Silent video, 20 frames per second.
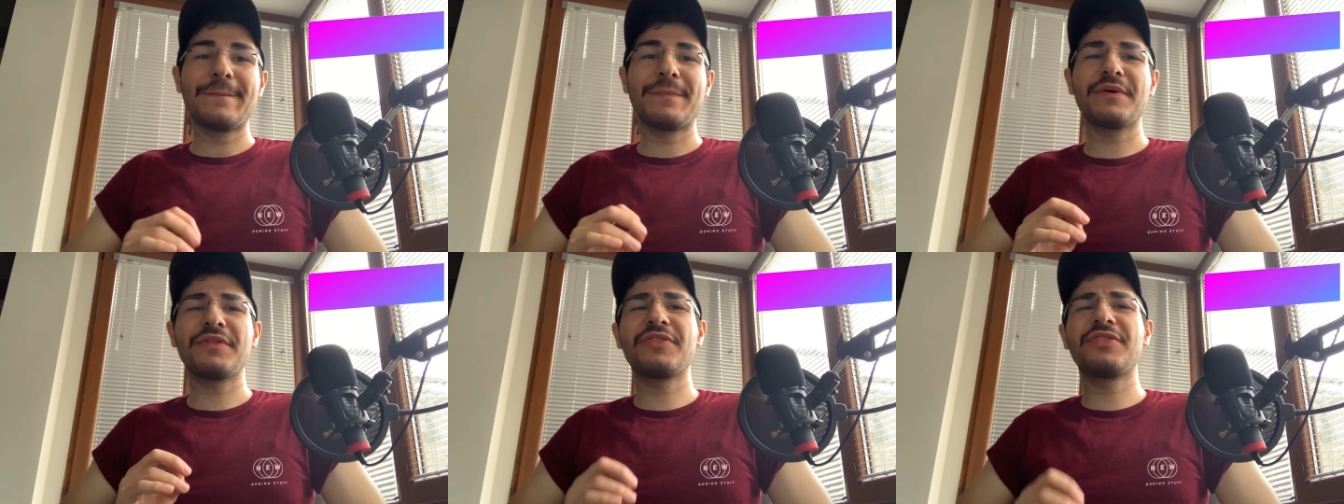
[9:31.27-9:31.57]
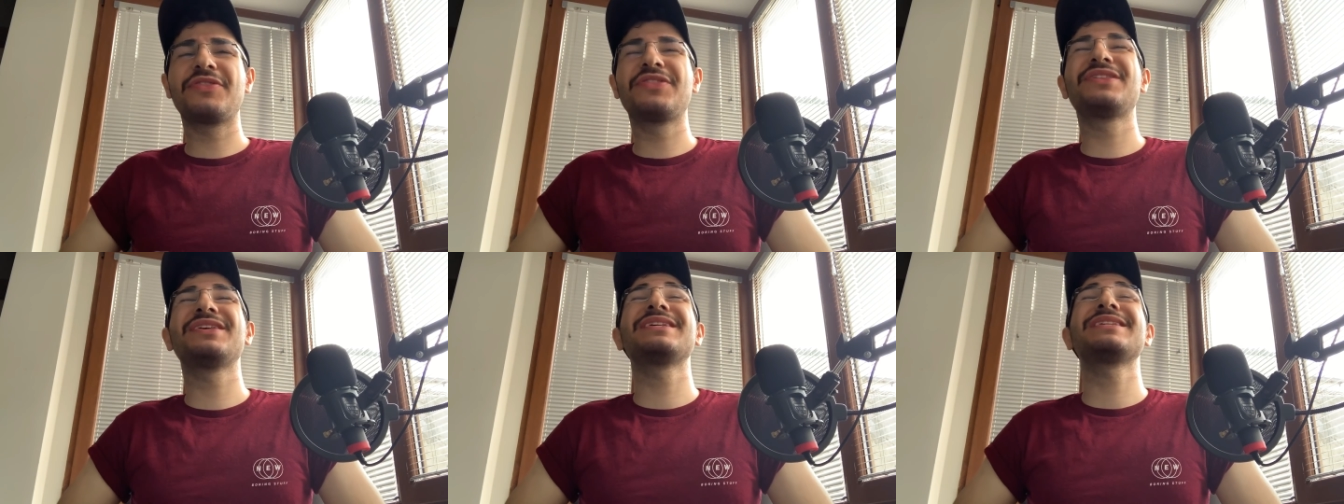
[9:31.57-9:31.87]

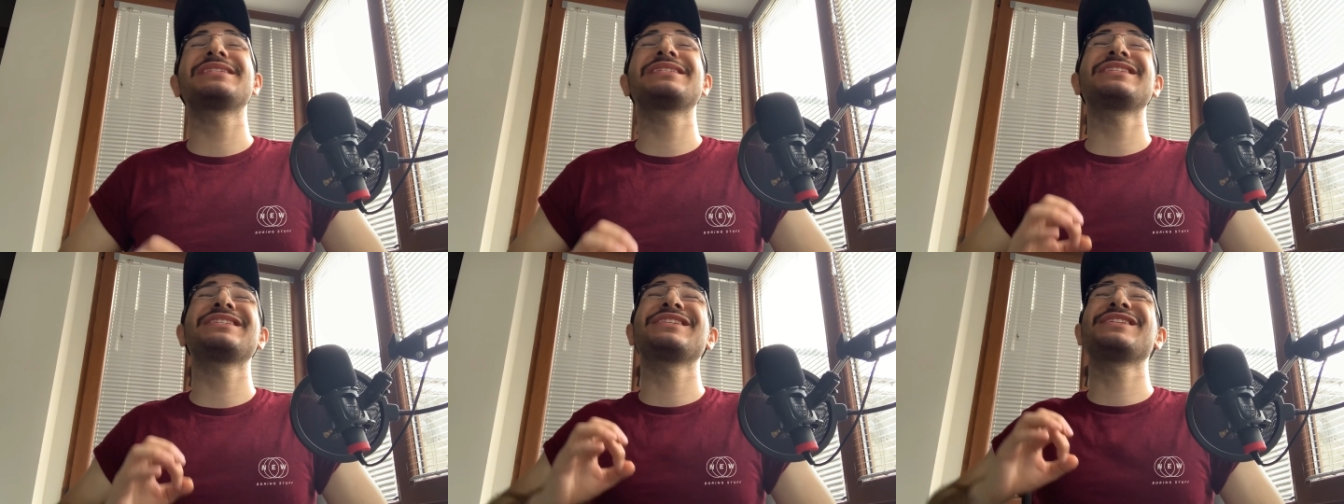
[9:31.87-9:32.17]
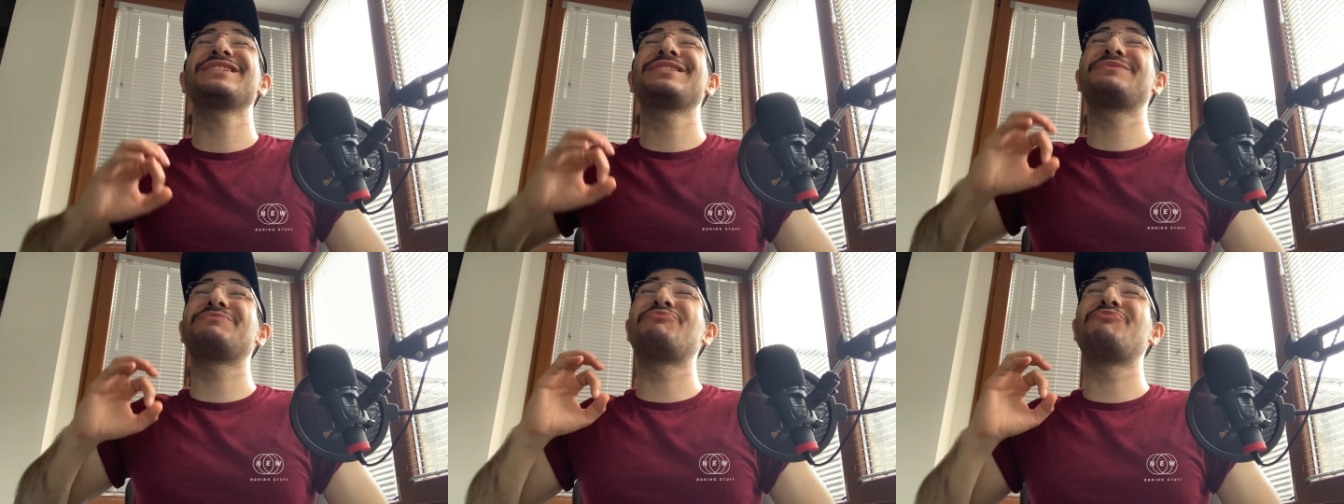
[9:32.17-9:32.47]
but this
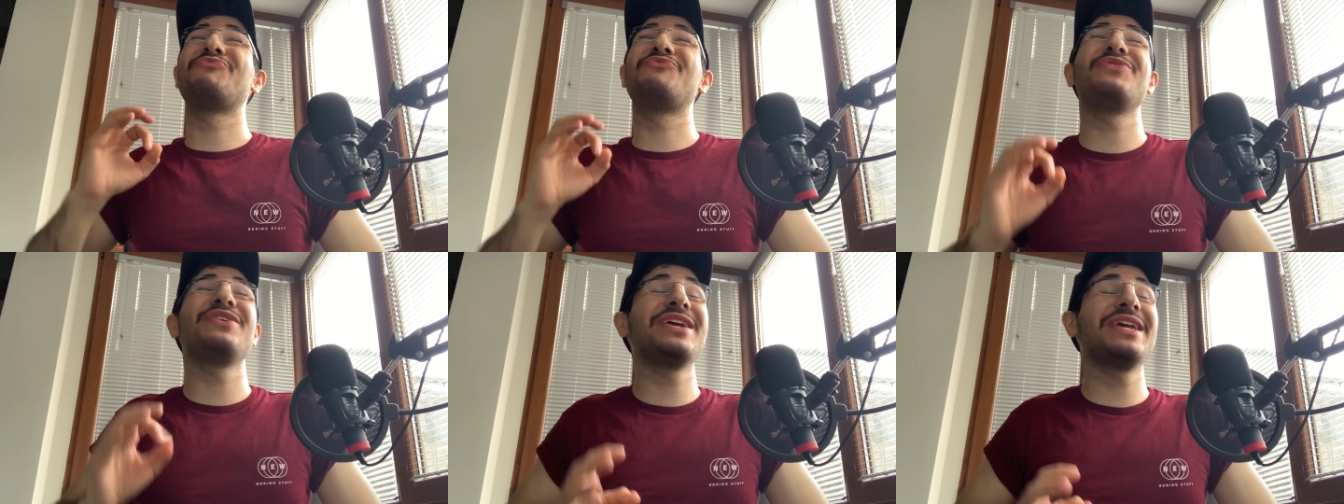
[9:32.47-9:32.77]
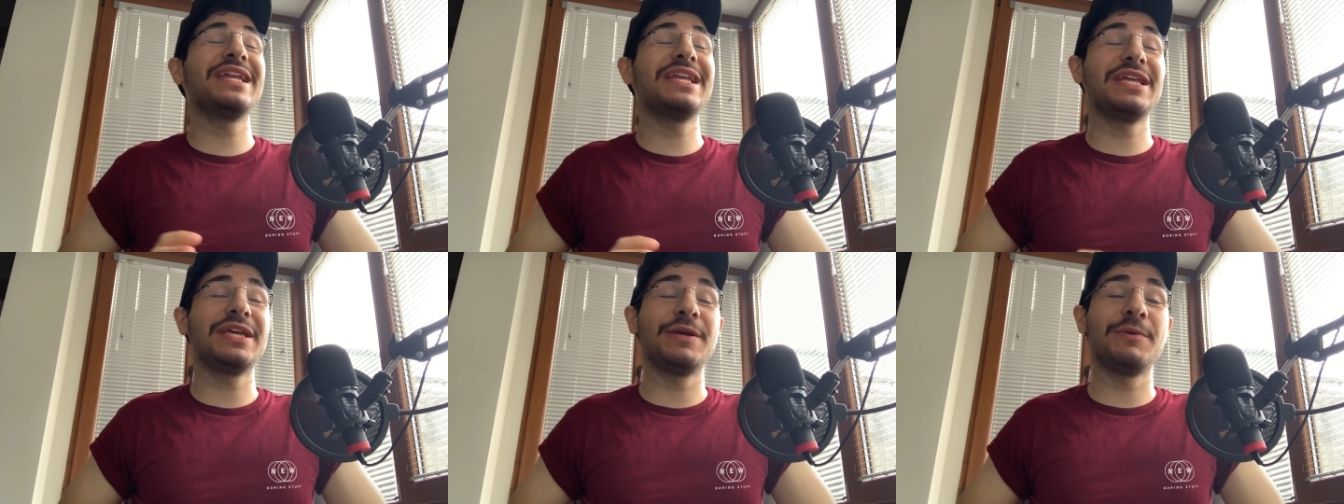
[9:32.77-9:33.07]
is
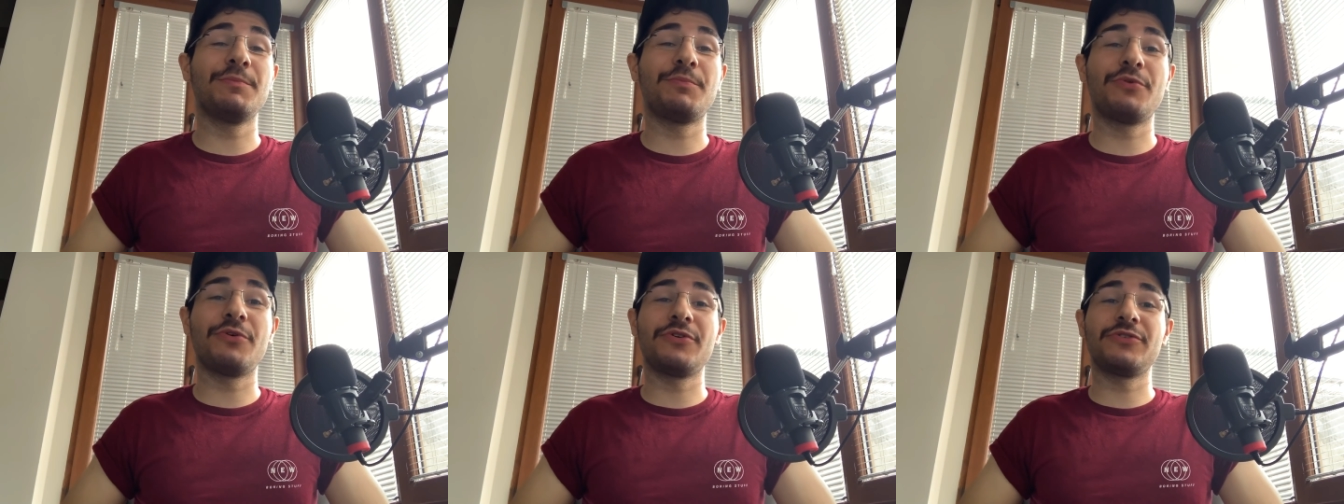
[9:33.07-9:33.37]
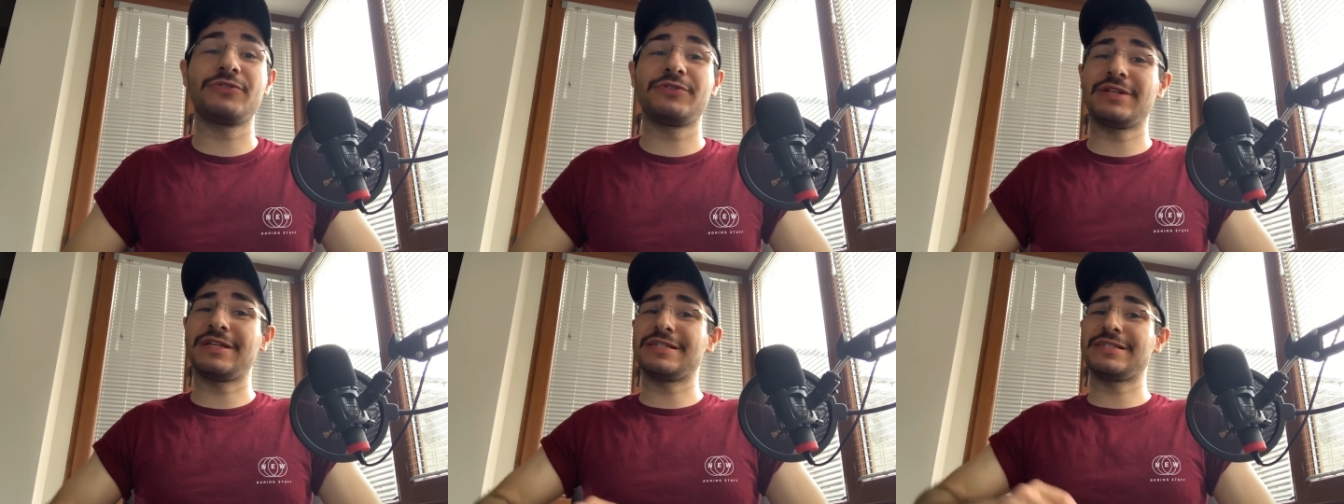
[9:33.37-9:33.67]
really
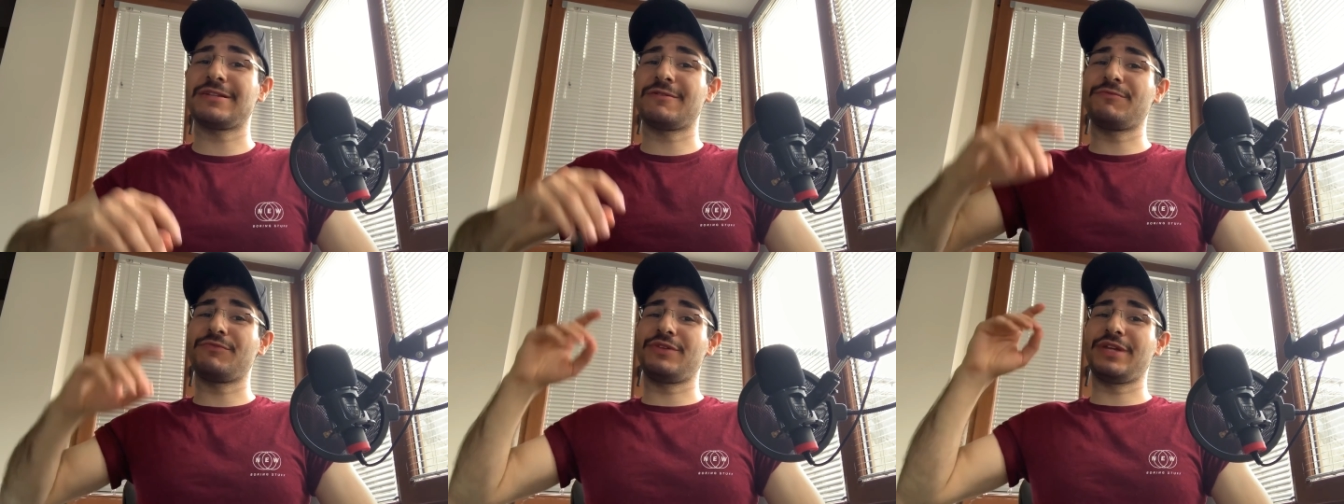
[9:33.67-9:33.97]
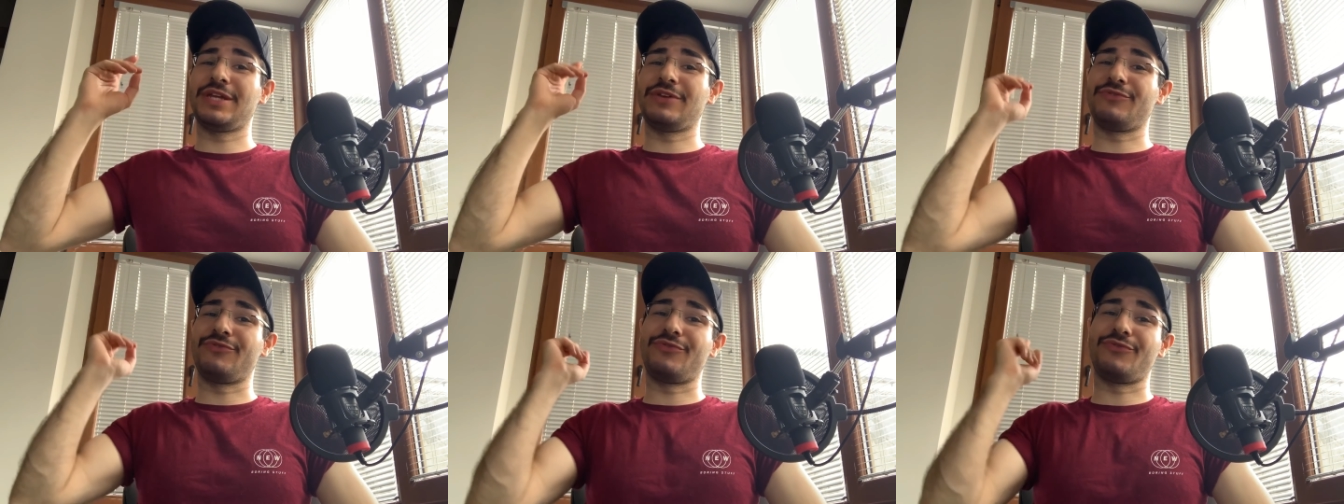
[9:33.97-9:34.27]
important and
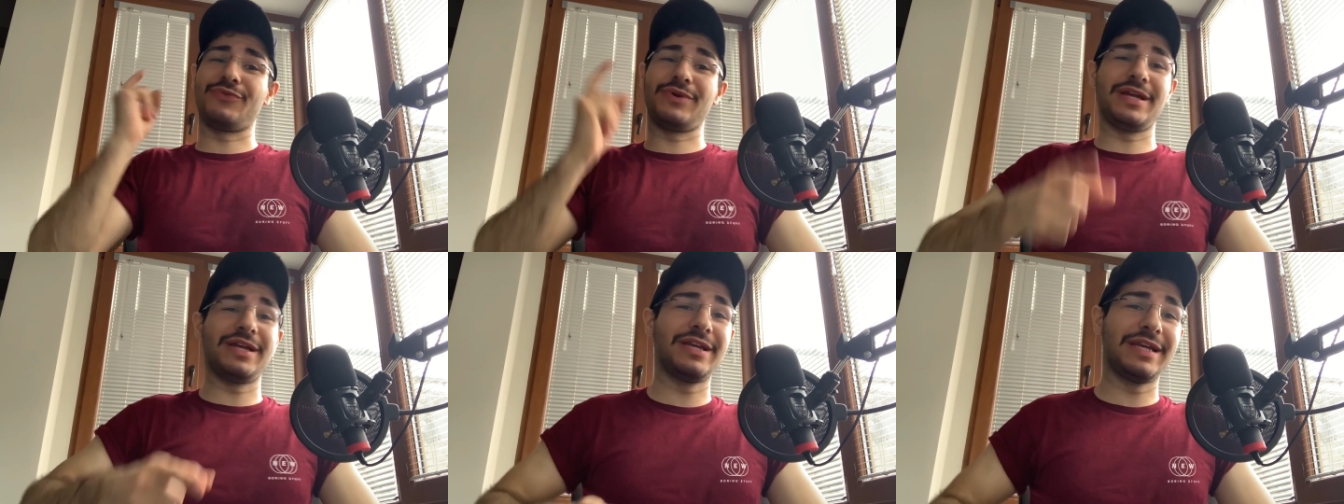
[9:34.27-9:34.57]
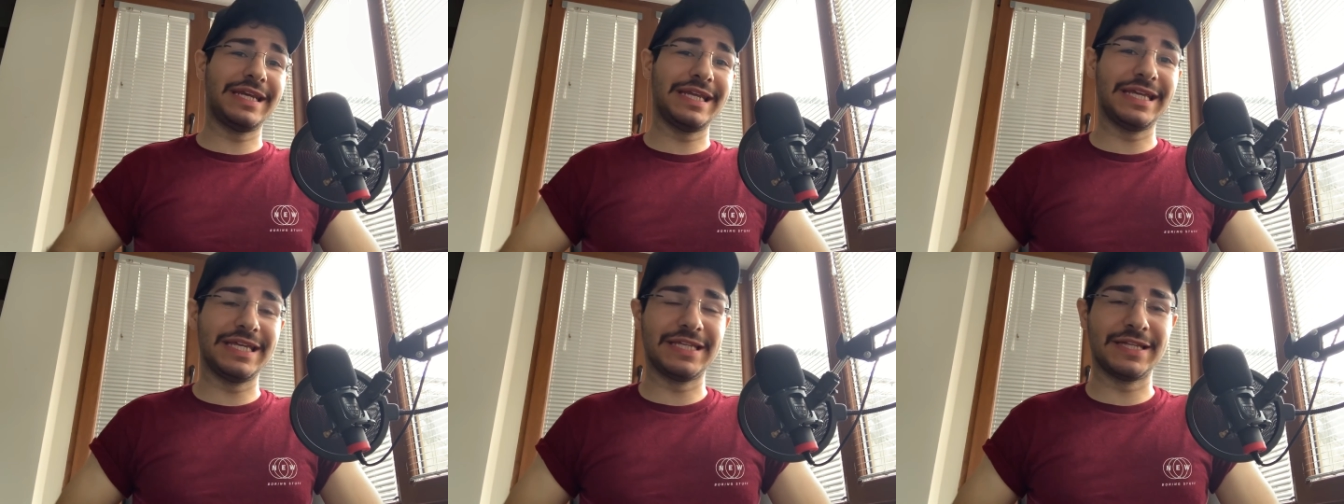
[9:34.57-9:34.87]
something you
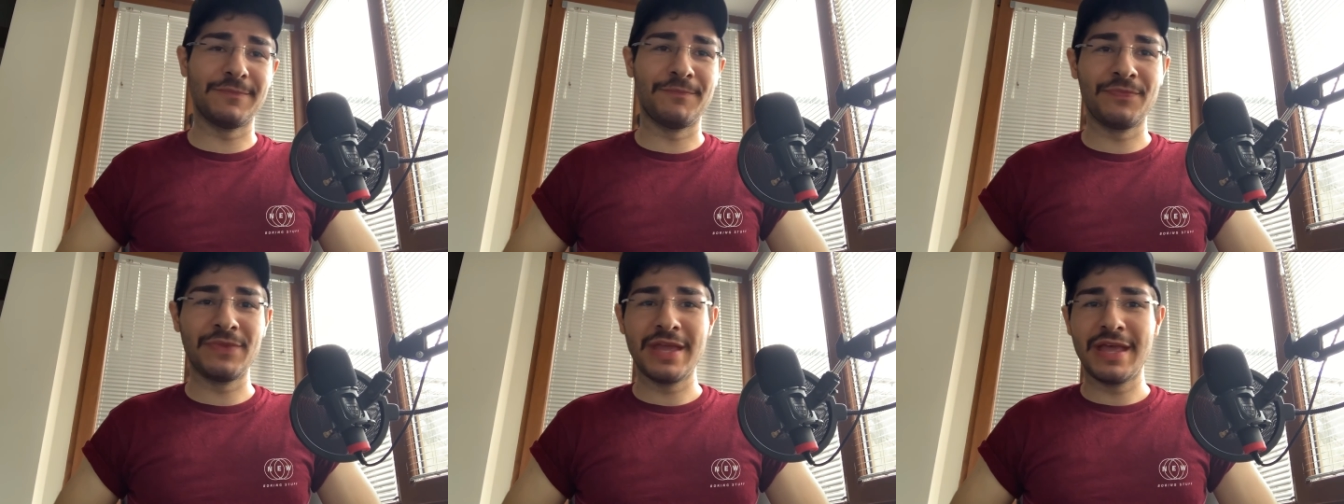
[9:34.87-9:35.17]
really need.